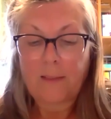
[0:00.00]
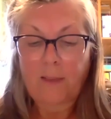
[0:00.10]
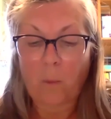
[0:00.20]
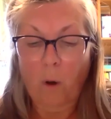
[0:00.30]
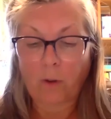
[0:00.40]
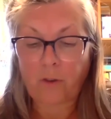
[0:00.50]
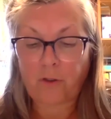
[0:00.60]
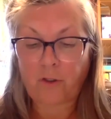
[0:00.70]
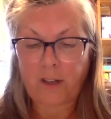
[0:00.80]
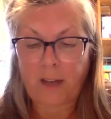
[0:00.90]
They
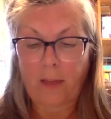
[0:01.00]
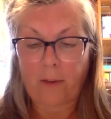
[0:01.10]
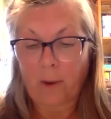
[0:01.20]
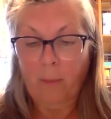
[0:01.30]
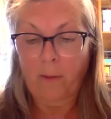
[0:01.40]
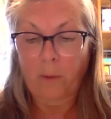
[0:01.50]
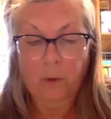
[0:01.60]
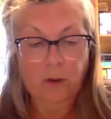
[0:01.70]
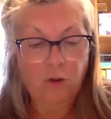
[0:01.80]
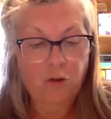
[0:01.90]
waltzed together upon the
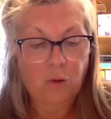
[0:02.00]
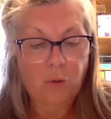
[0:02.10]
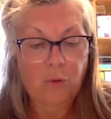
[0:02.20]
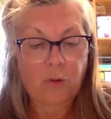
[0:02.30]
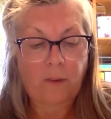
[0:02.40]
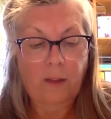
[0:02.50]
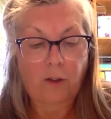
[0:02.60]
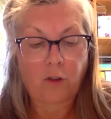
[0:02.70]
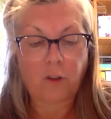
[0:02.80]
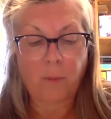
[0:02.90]
wooden shoes and then
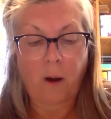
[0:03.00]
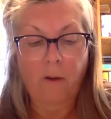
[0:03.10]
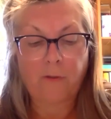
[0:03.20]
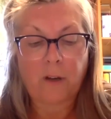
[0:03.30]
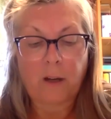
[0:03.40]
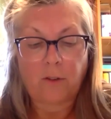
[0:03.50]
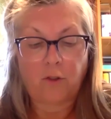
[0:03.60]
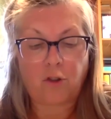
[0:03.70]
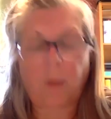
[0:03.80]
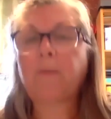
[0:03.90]
took them off,
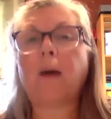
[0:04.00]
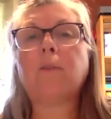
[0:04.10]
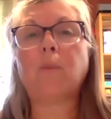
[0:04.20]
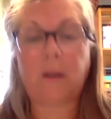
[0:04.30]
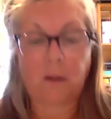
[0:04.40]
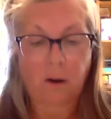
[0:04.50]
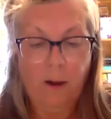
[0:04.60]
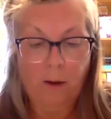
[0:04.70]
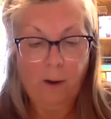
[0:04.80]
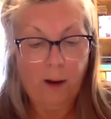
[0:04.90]
jumped out the window,
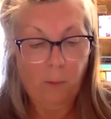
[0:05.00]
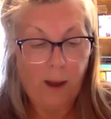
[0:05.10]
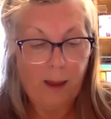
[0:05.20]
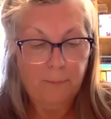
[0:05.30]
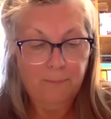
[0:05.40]
and ran away.